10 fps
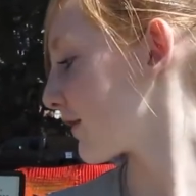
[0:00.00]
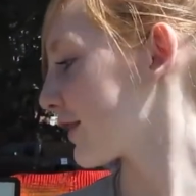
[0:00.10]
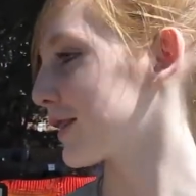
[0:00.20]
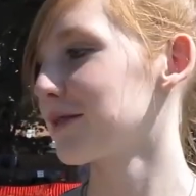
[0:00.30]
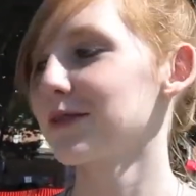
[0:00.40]

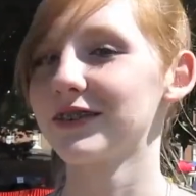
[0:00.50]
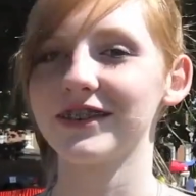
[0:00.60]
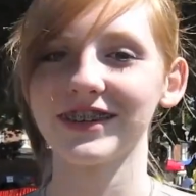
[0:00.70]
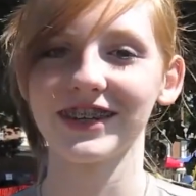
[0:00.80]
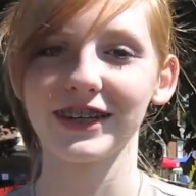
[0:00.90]
Well, you don't
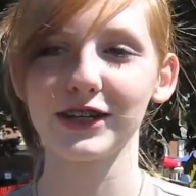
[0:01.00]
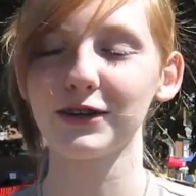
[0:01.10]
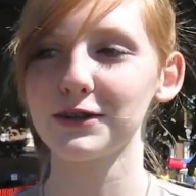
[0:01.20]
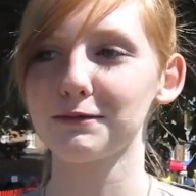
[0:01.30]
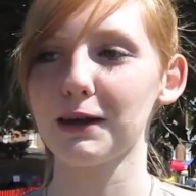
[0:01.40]
use paper. You don't
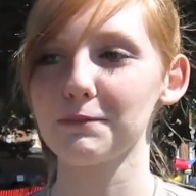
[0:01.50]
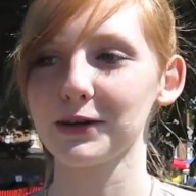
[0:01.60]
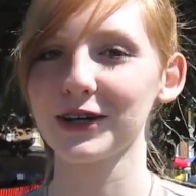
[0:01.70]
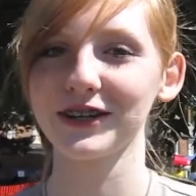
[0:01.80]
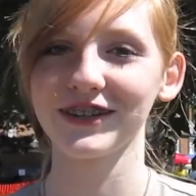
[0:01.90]
so. use
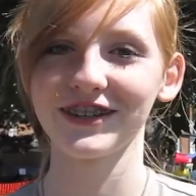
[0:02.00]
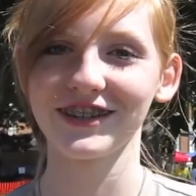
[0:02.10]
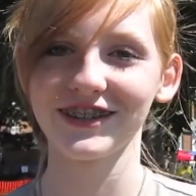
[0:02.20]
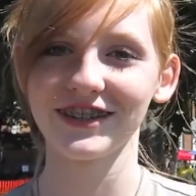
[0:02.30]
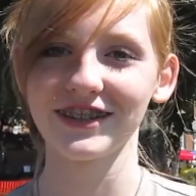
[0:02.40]
paper.
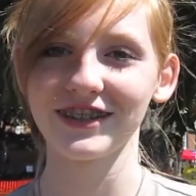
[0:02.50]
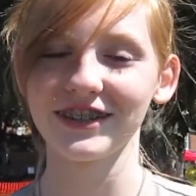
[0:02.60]
What about paper.